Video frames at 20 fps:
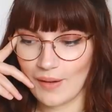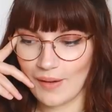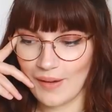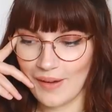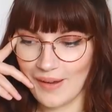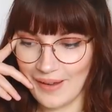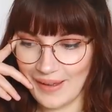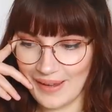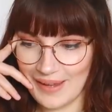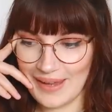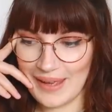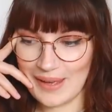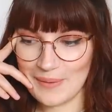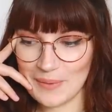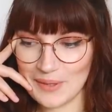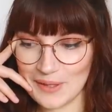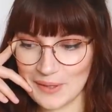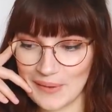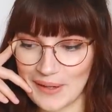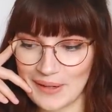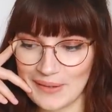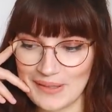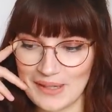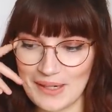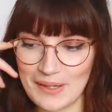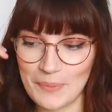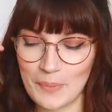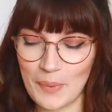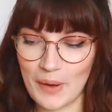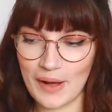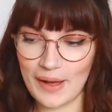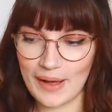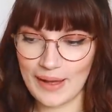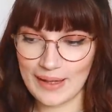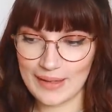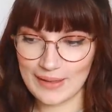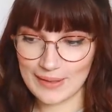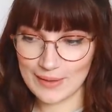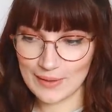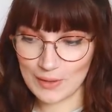I am surrounded
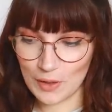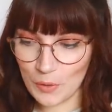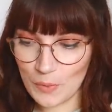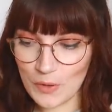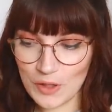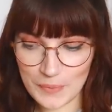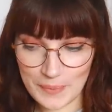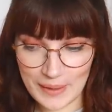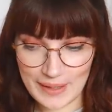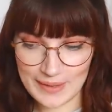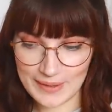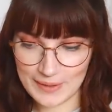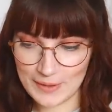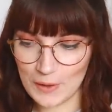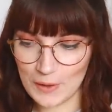by so much pet